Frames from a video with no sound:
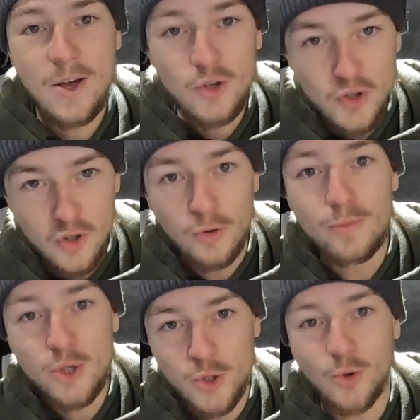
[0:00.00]
some
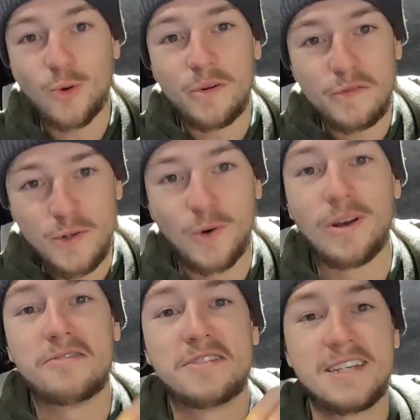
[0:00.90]
sort of
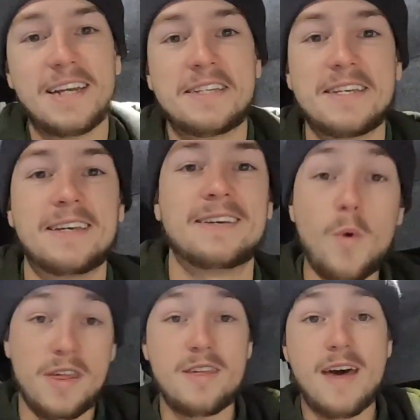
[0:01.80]
toilet facility,
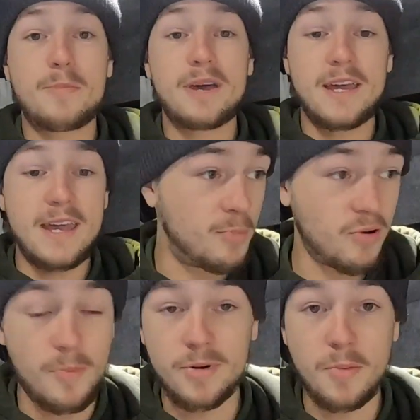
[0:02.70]
whether that be
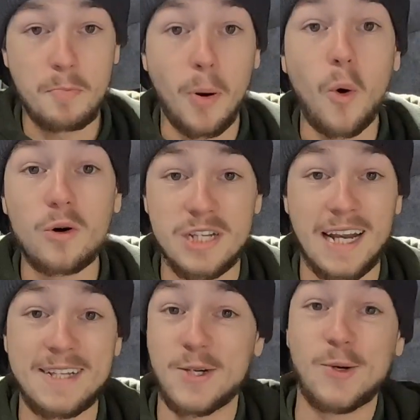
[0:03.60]
proper
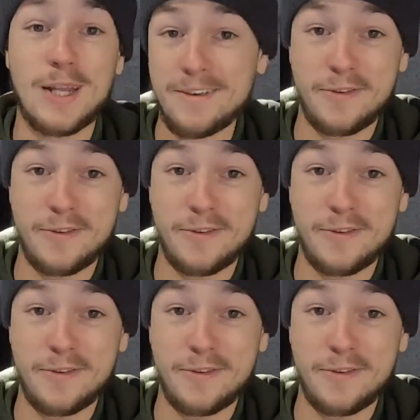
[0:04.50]
porcelain toilet if